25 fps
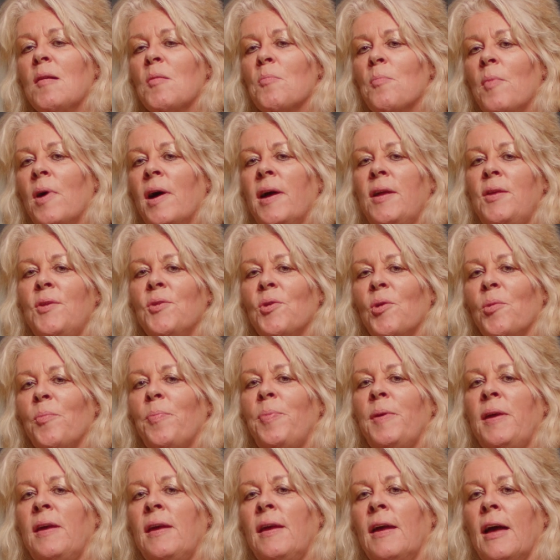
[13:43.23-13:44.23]
might not
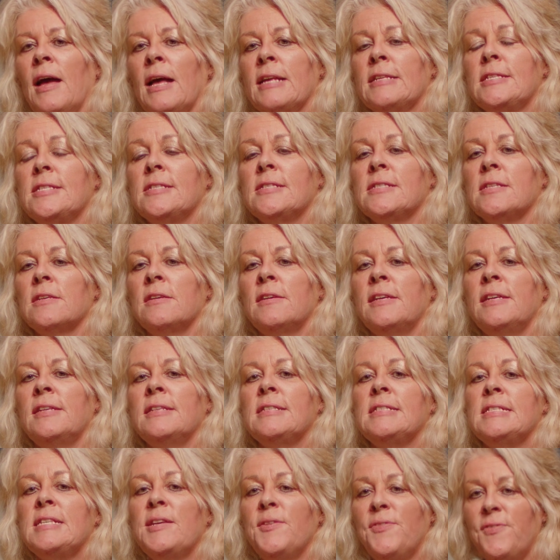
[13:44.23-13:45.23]
be as
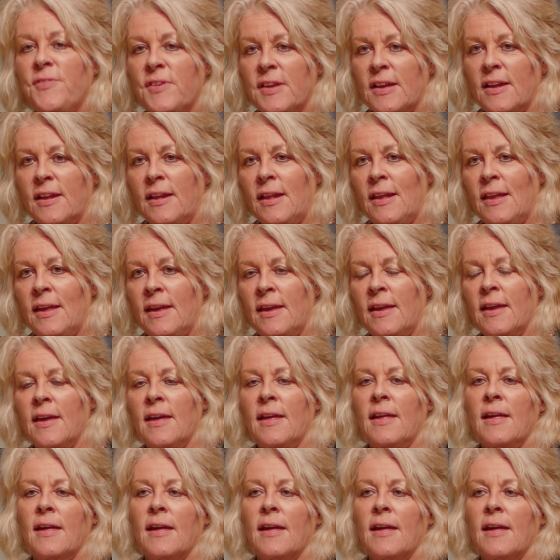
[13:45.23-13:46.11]
scientifically